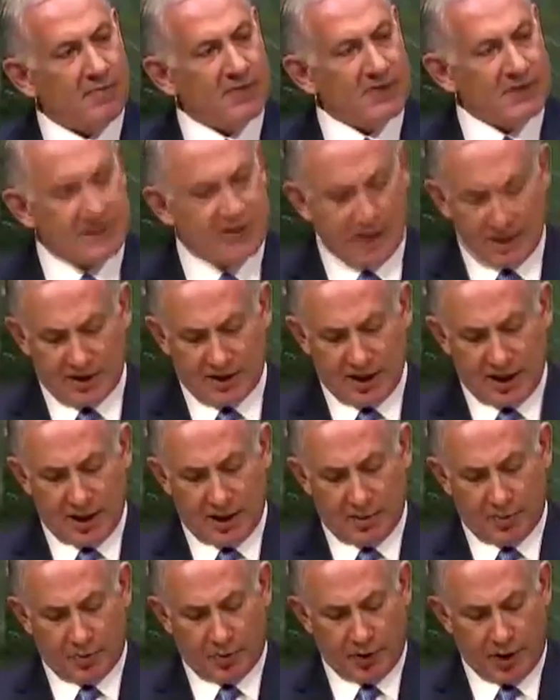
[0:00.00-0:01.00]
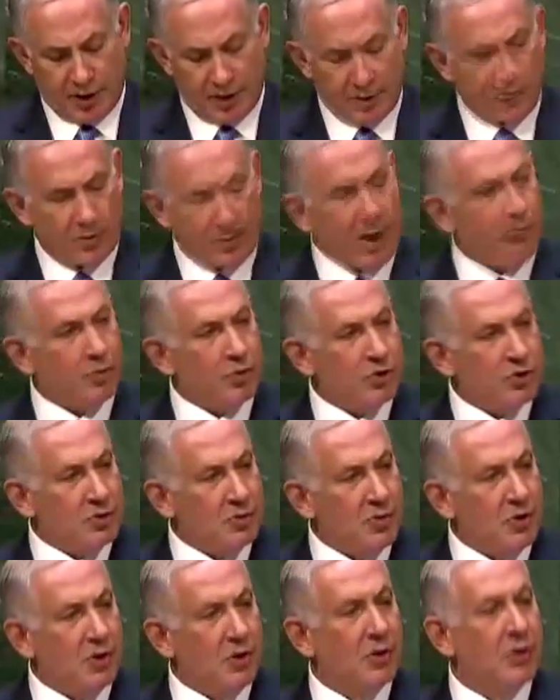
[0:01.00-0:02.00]
facilitate a broader
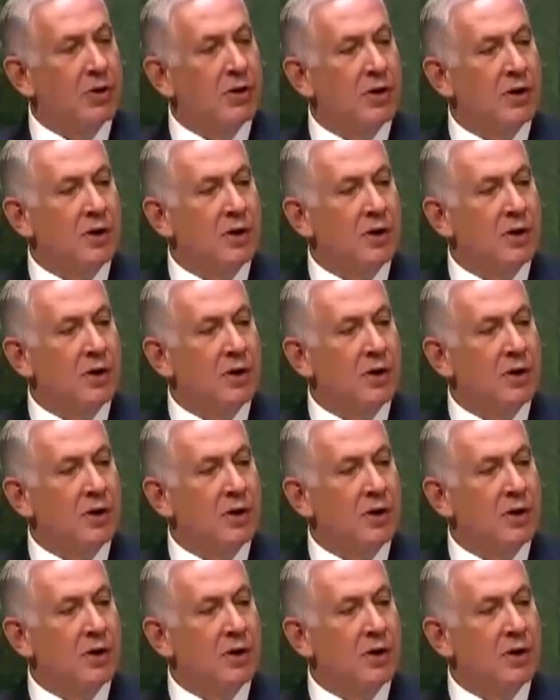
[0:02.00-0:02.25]
rapprochement